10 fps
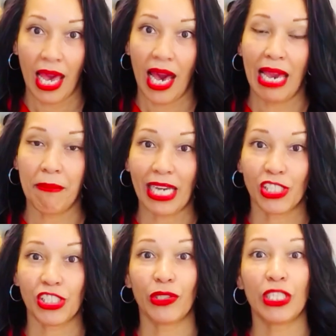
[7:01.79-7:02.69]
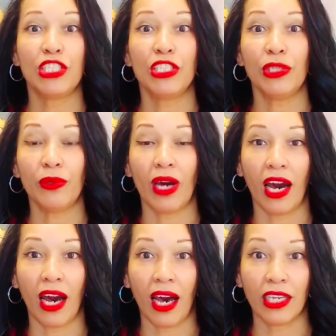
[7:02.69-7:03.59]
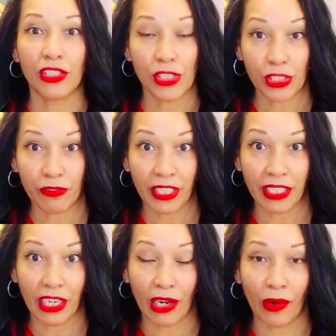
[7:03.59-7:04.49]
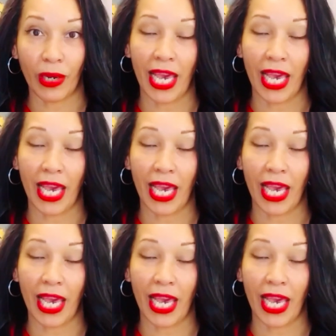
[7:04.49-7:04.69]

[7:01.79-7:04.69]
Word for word: I'm actually going to do a YouTube video